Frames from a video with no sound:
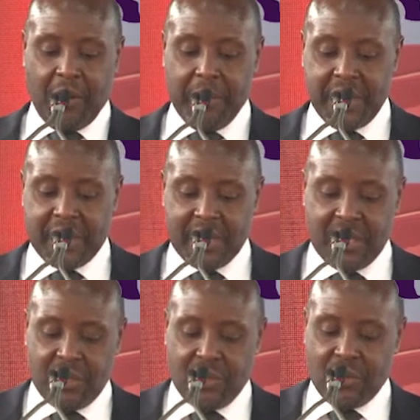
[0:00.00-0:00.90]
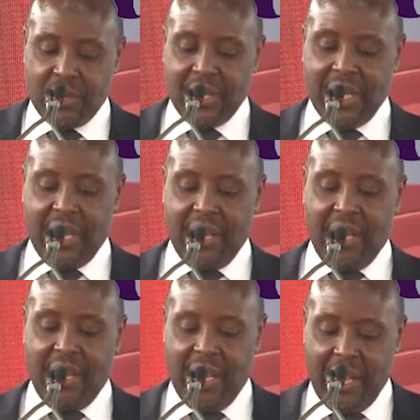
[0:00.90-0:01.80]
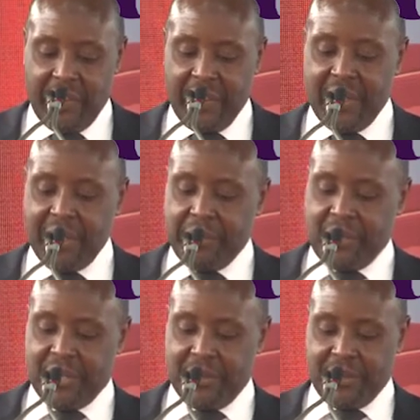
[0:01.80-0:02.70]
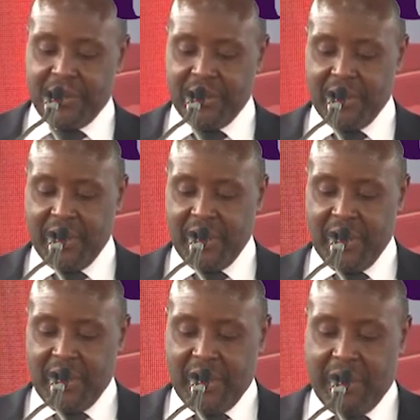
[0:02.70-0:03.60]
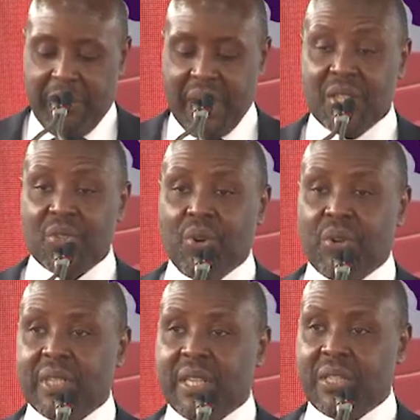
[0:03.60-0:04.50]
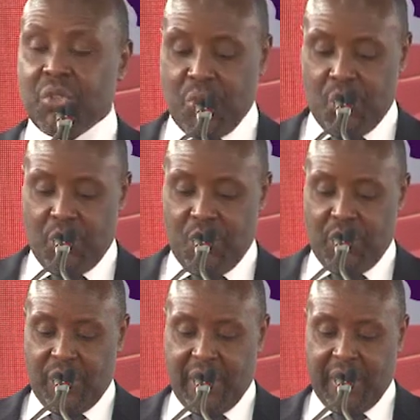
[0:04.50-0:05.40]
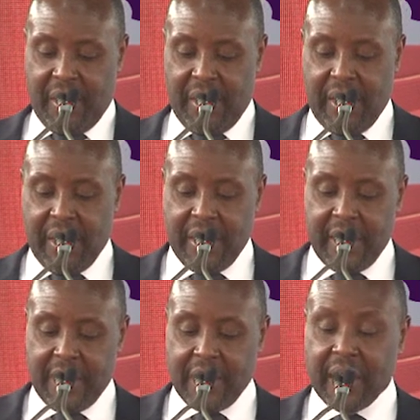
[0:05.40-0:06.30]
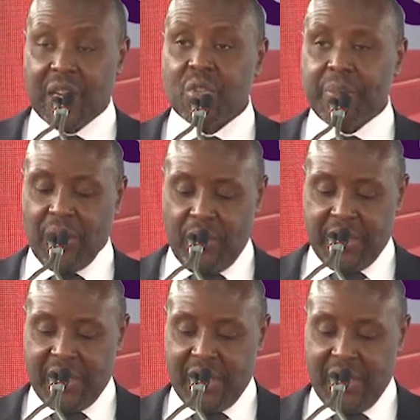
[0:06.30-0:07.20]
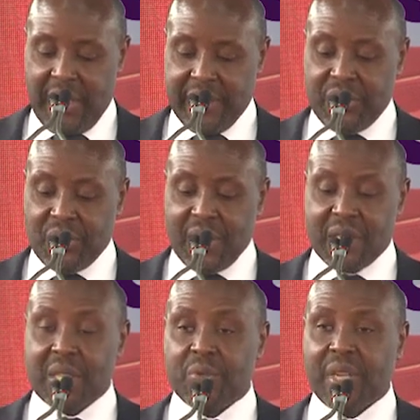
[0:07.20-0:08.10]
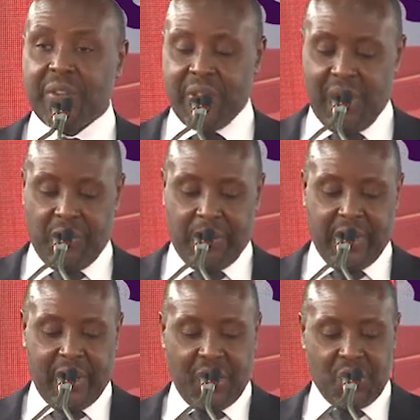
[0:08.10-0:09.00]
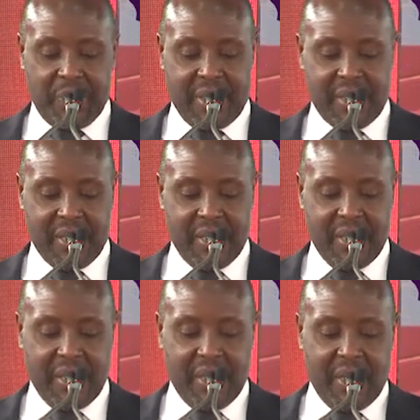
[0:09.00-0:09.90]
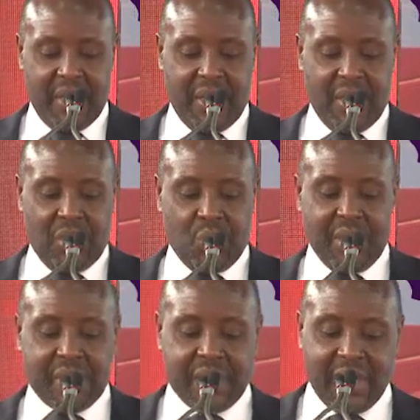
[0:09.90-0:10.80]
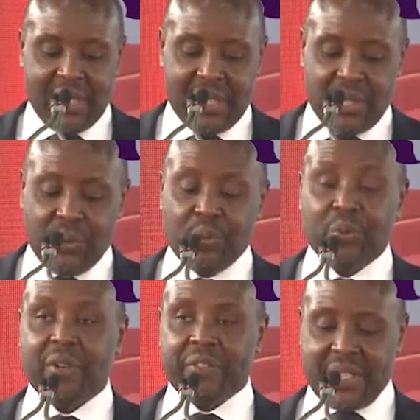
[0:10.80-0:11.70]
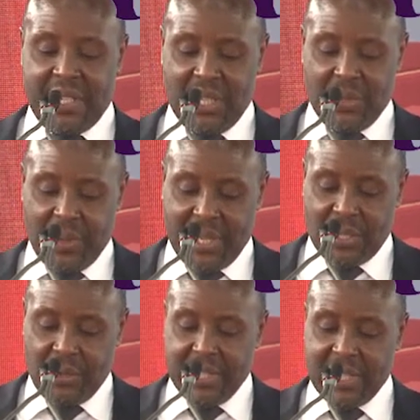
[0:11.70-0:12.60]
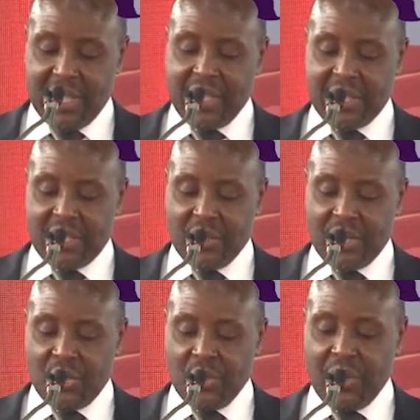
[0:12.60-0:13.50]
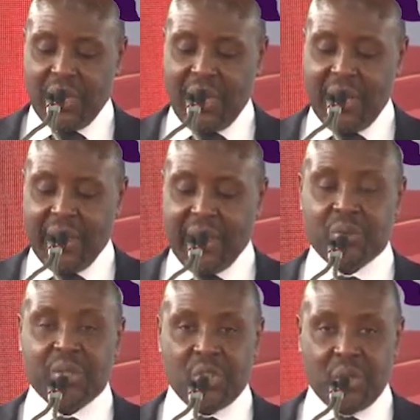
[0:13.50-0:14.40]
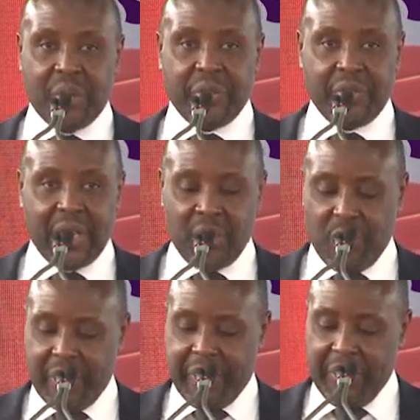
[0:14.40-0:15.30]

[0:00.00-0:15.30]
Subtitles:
are committed to doing everything possible based on true customer loyalty and the trust that we have gained from our customers who have extended to us over the decades to ensure that we truly provide you with